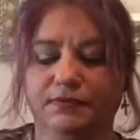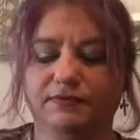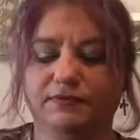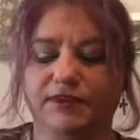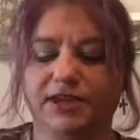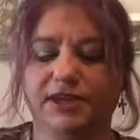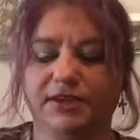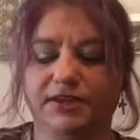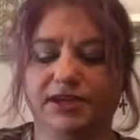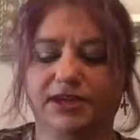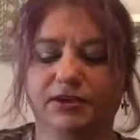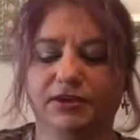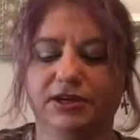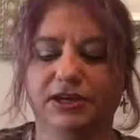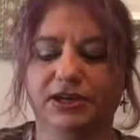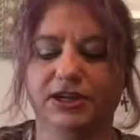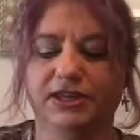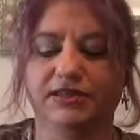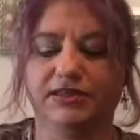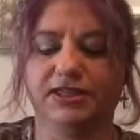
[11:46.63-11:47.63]
File down
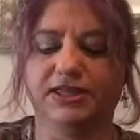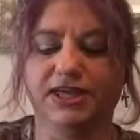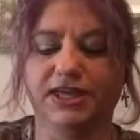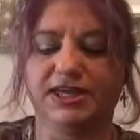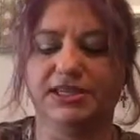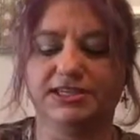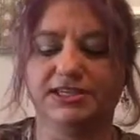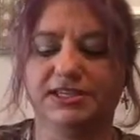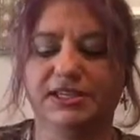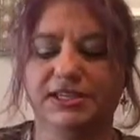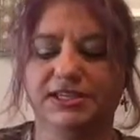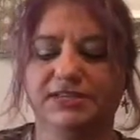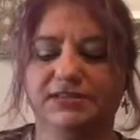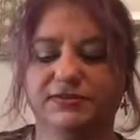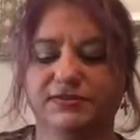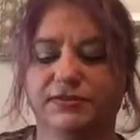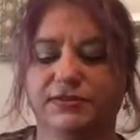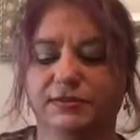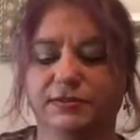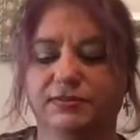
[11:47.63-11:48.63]
any of the excess
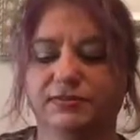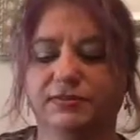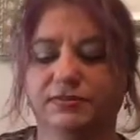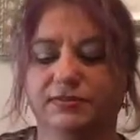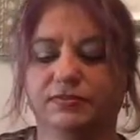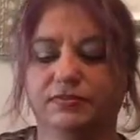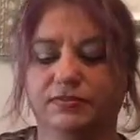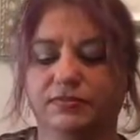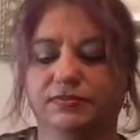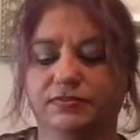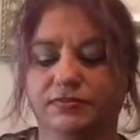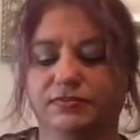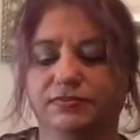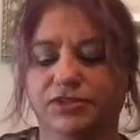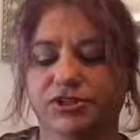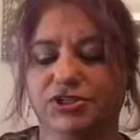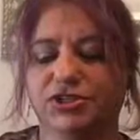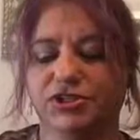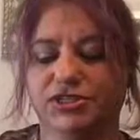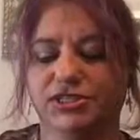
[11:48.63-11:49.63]
from
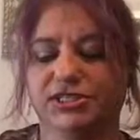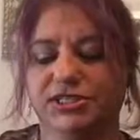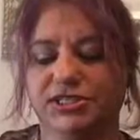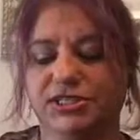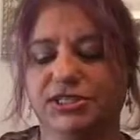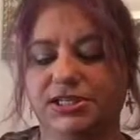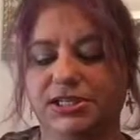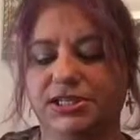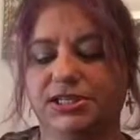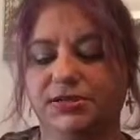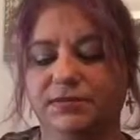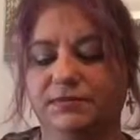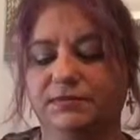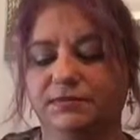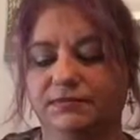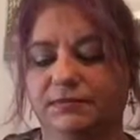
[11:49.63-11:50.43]
what you just did.